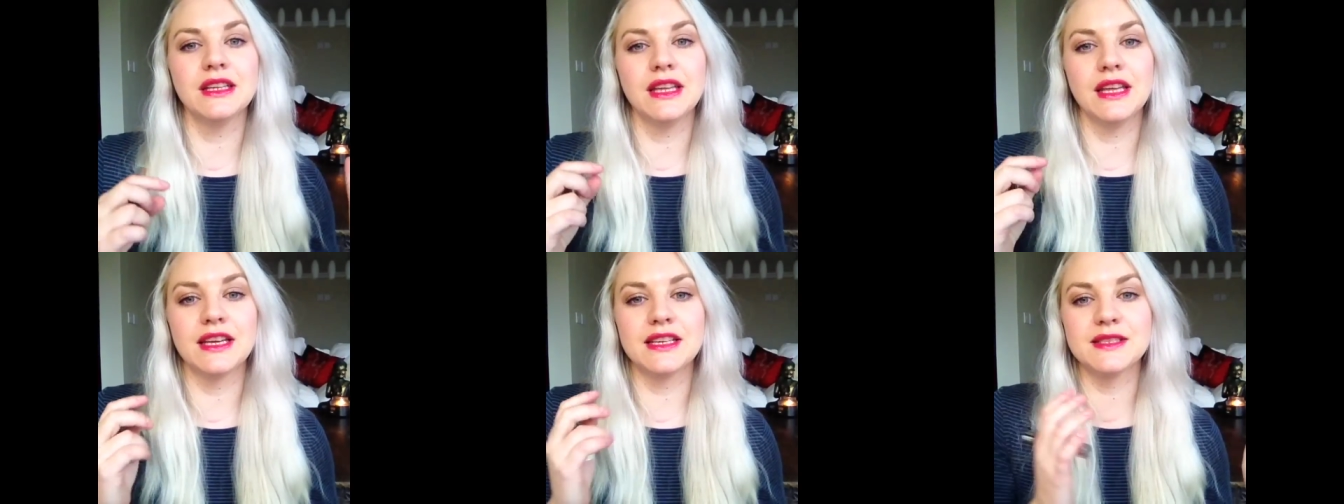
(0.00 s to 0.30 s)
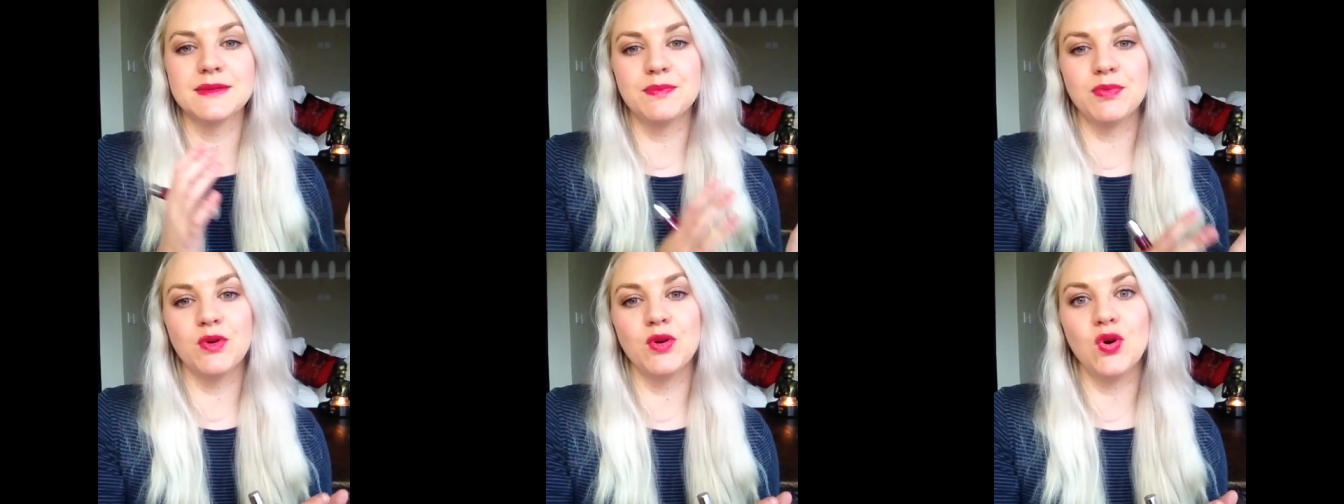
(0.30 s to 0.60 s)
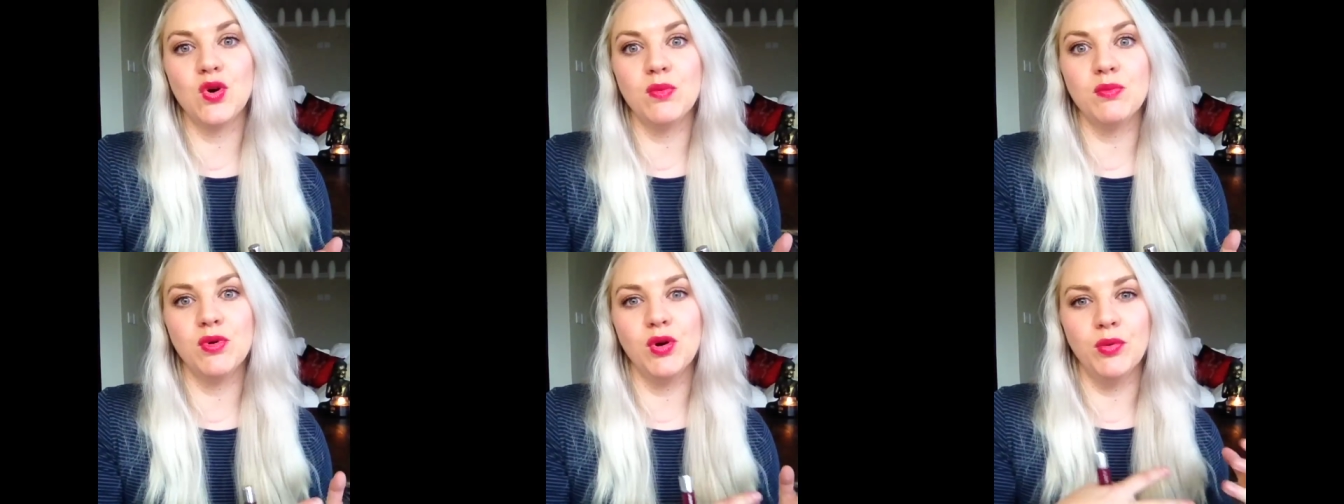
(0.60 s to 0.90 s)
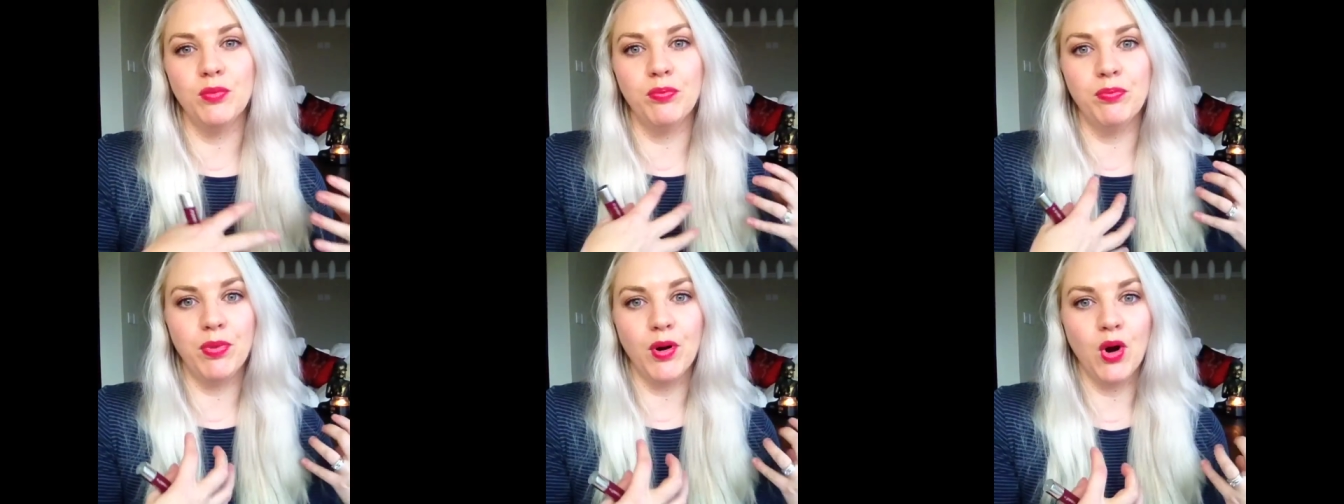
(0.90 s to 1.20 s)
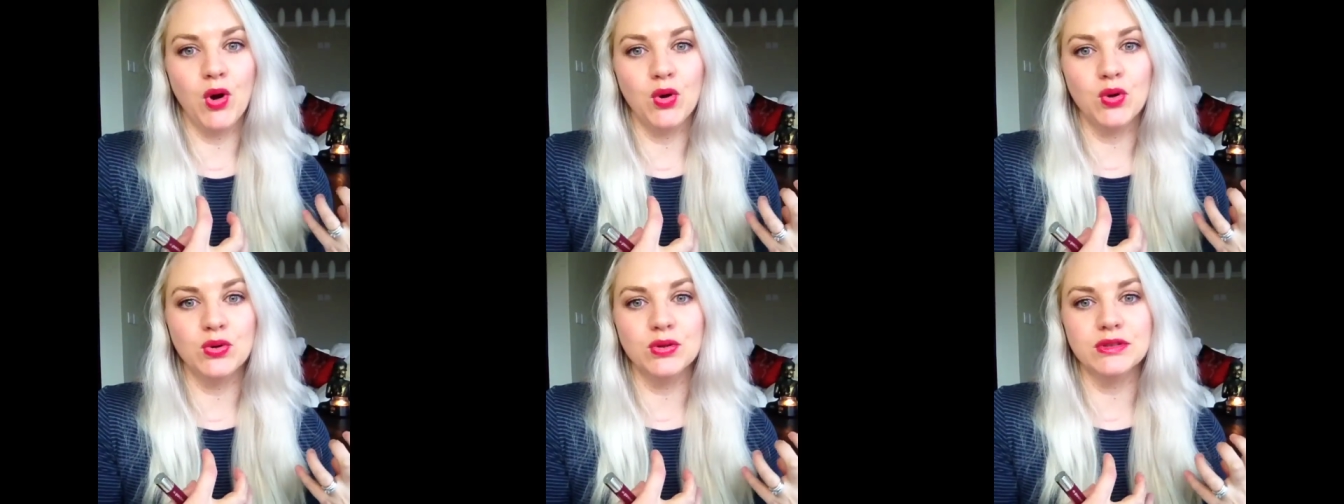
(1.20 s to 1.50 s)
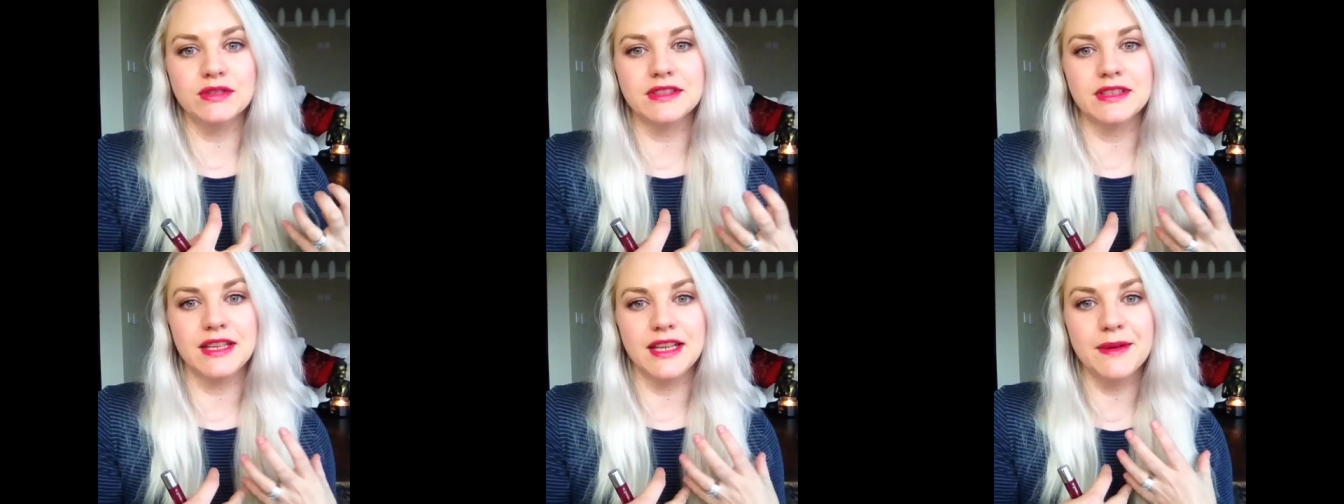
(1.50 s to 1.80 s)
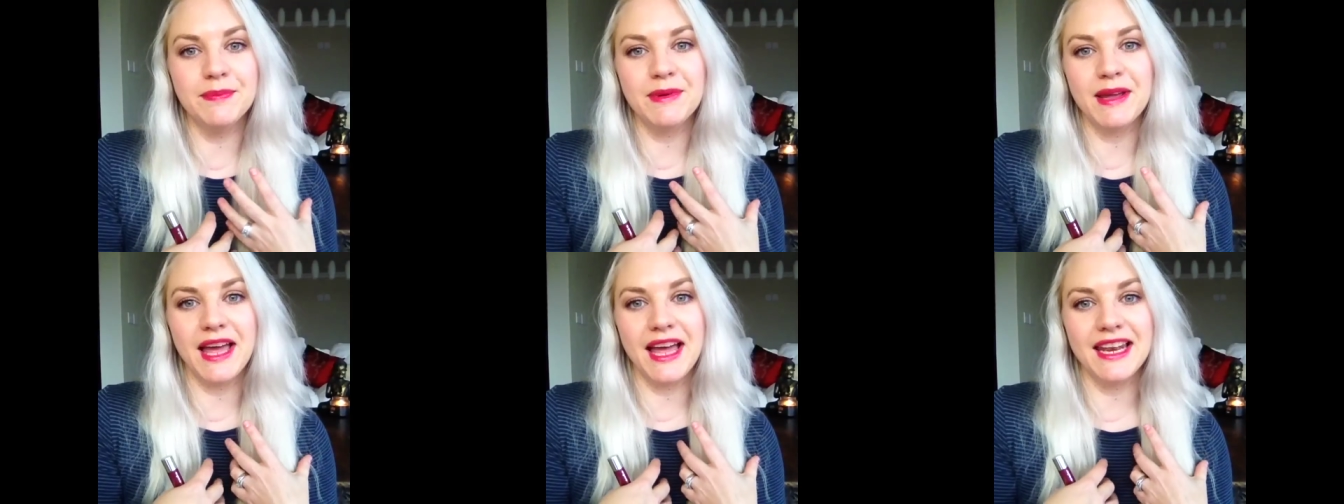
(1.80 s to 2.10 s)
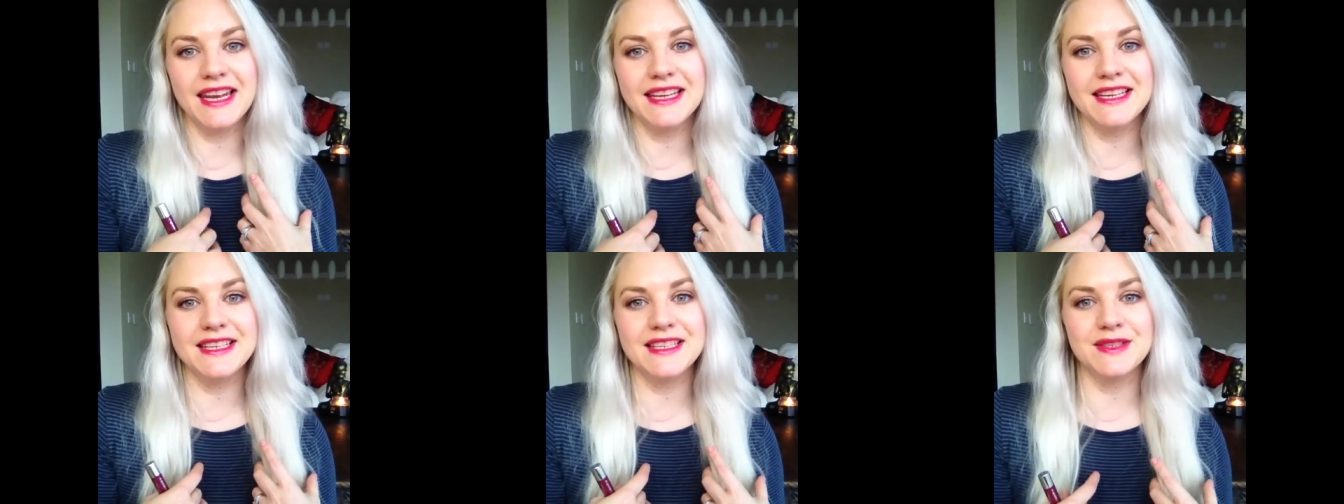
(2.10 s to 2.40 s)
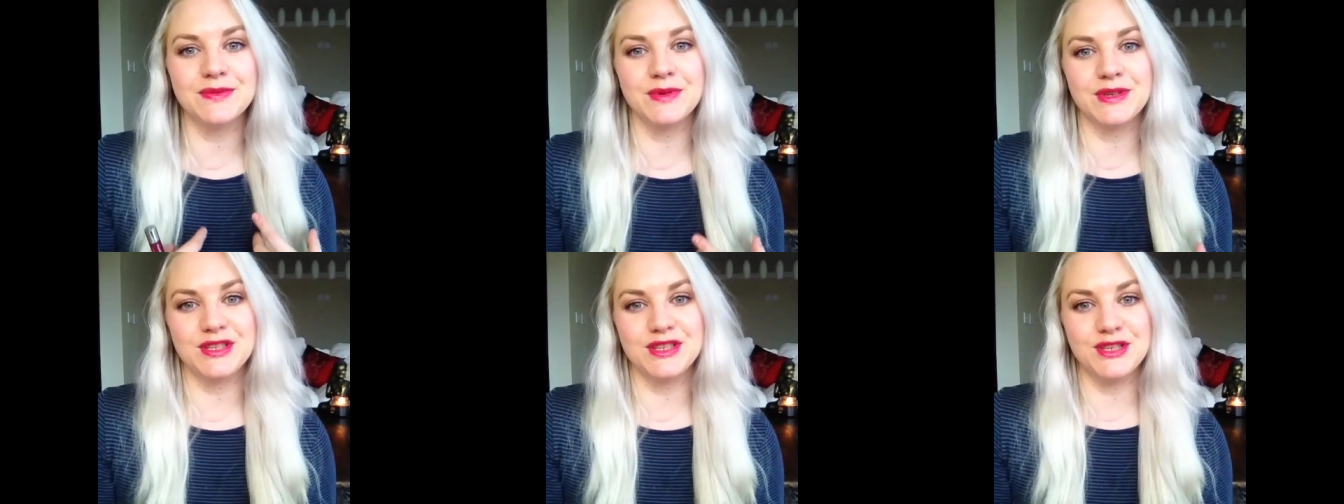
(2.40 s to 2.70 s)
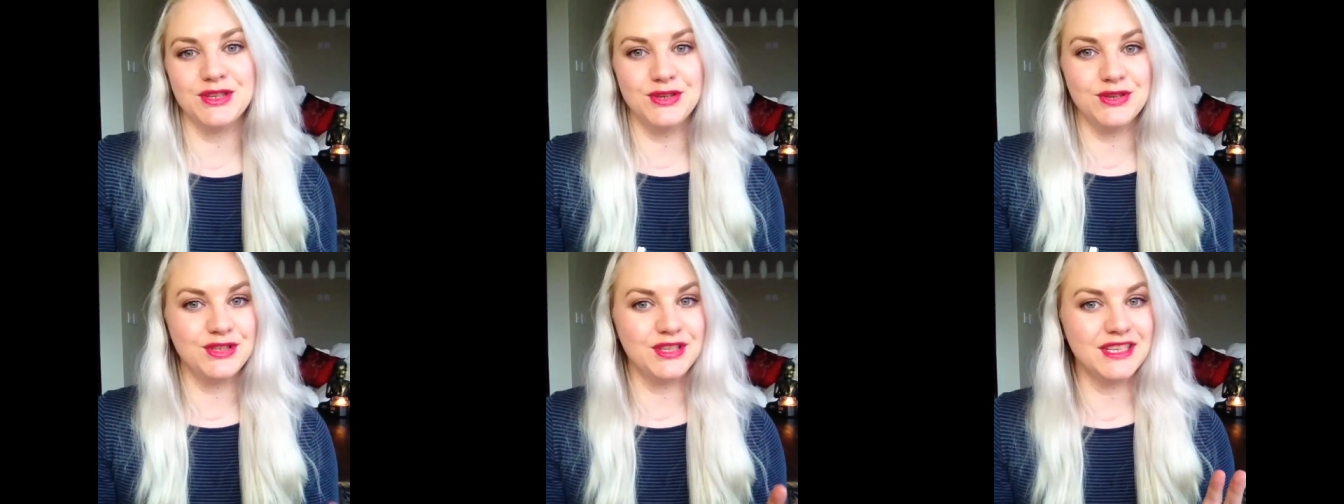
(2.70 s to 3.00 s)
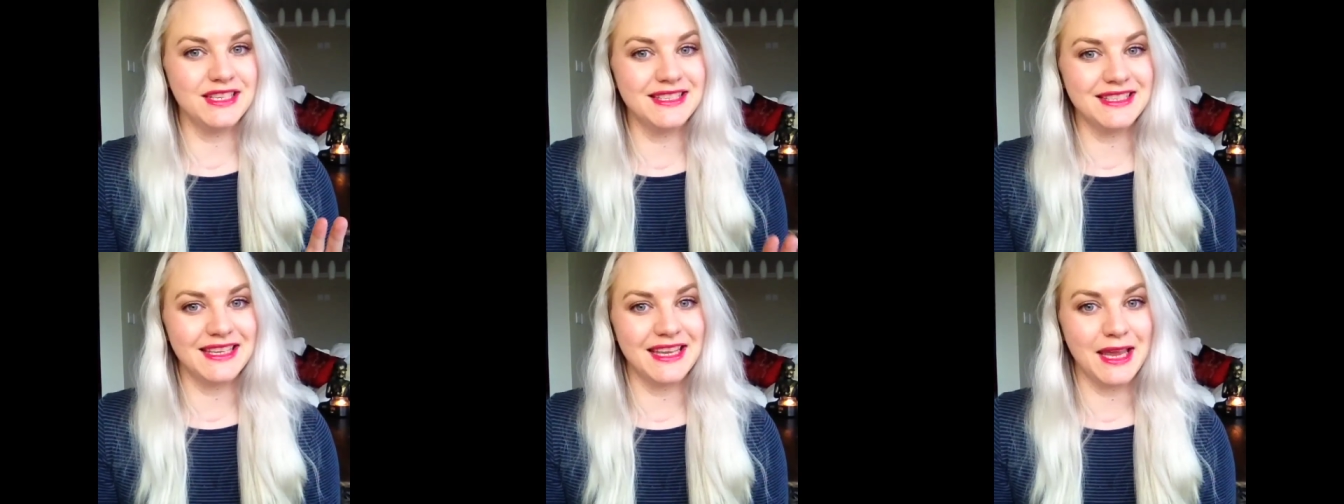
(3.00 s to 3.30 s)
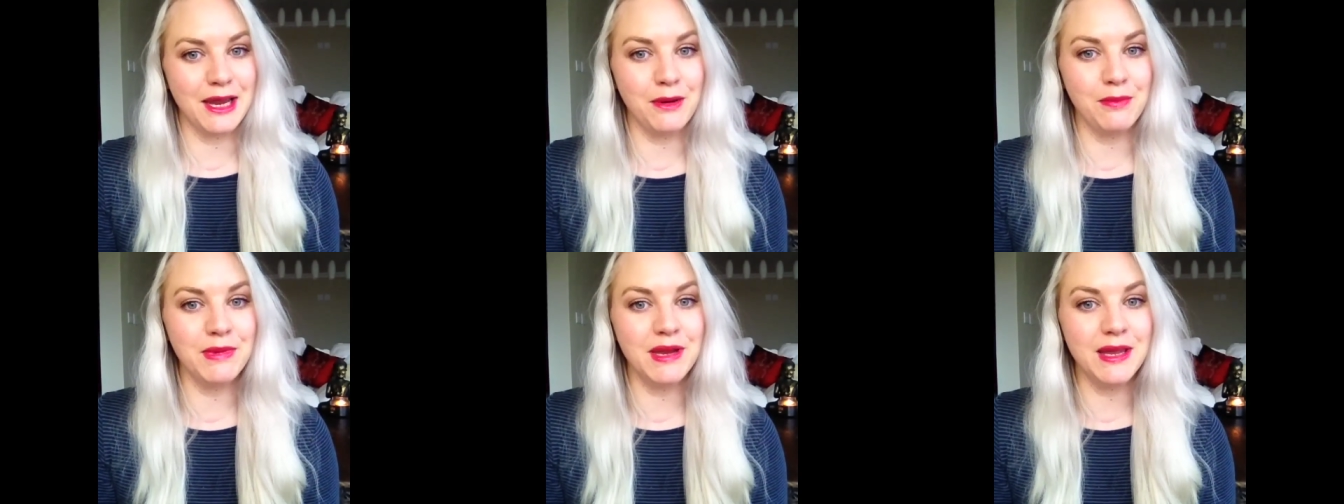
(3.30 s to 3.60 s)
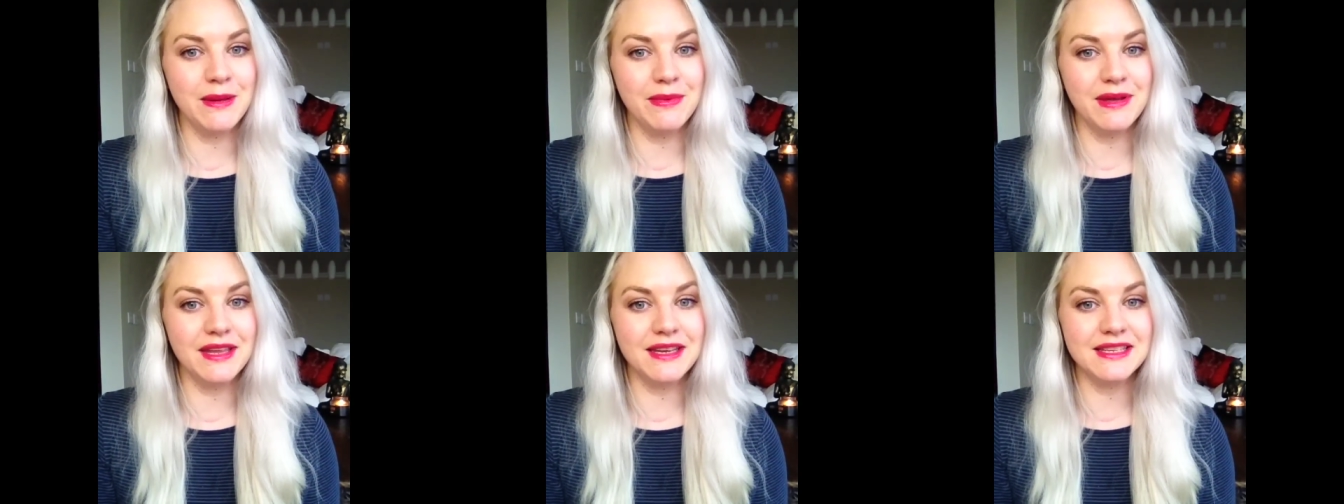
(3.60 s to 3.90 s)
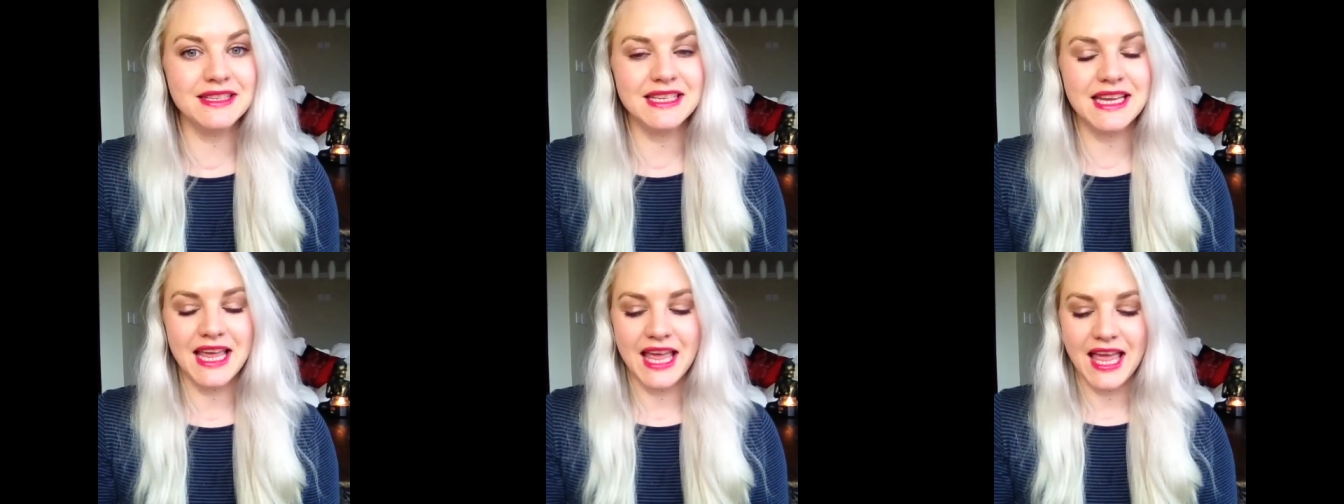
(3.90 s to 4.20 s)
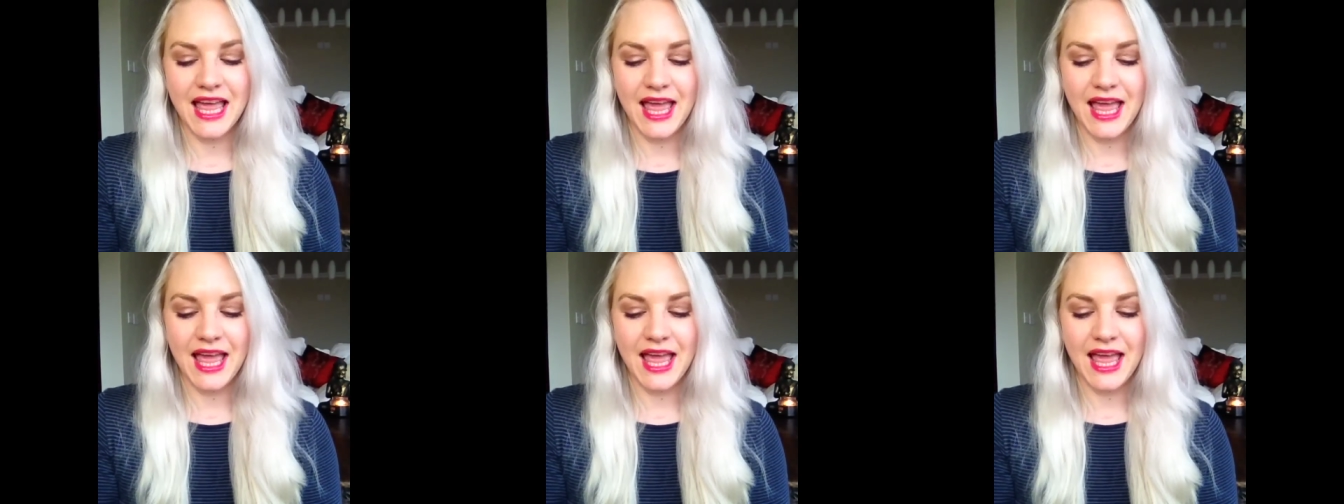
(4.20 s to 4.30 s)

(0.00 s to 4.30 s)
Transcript: explore more bold lip colors, which usually scare me a bit.